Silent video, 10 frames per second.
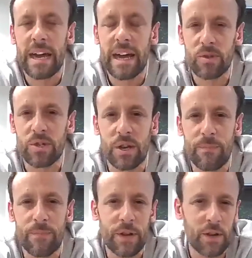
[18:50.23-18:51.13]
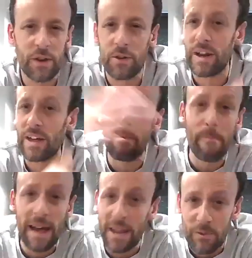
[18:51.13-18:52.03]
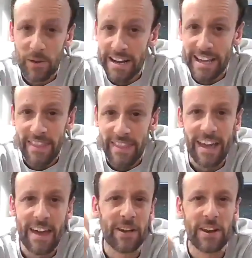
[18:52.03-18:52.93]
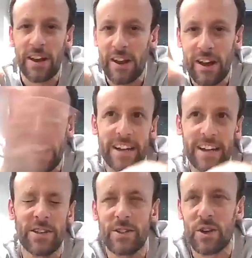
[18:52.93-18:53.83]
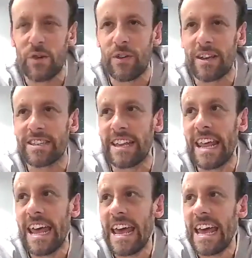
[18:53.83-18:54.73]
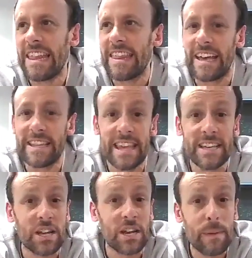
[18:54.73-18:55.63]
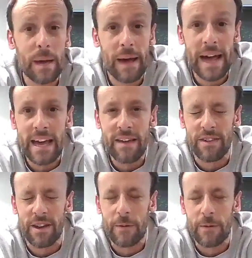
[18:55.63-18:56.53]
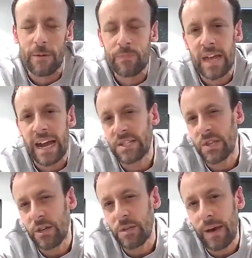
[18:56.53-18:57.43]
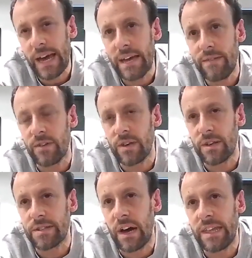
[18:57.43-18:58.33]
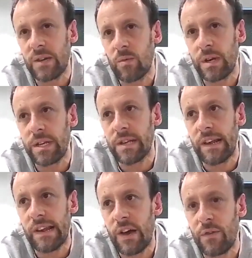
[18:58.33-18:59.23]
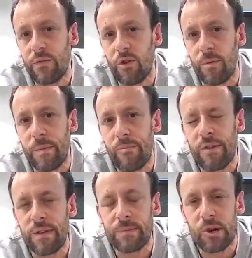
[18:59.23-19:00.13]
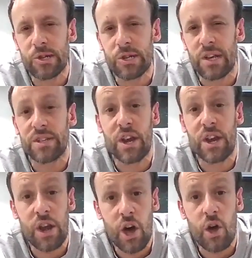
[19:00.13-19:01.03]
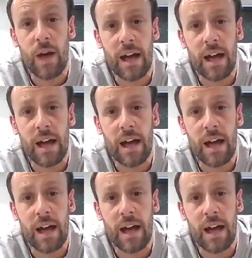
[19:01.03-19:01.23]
be able to, they're not going to have a manual how to get there, they're going to learn how to use the office, and there's going to be a behavior. And it's those behaviors that I think we need to learn from in previous projects to know